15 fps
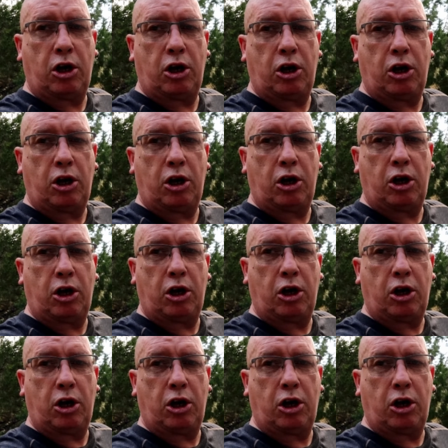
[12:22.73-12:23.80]
Don't leave it
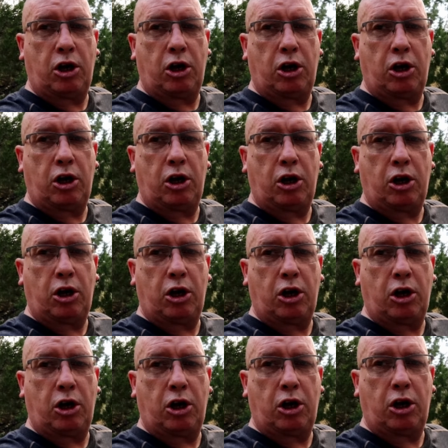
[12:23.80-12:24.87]
unattended.
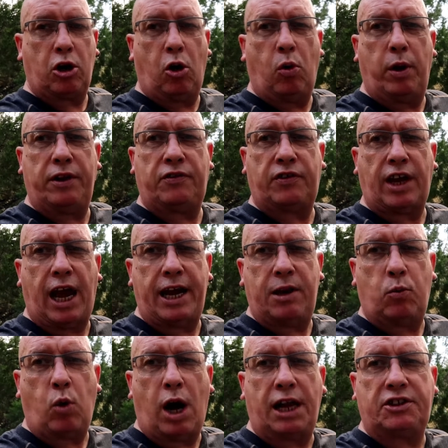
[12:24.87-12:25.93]
I'm going to go inside
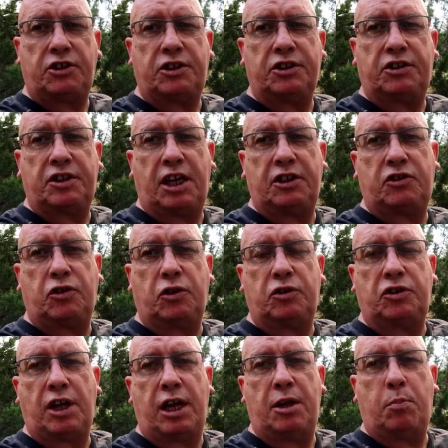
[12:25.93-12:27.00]
and watch the
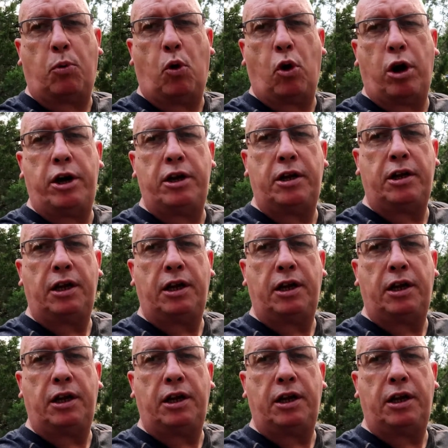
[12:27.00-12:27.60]
sensors on the board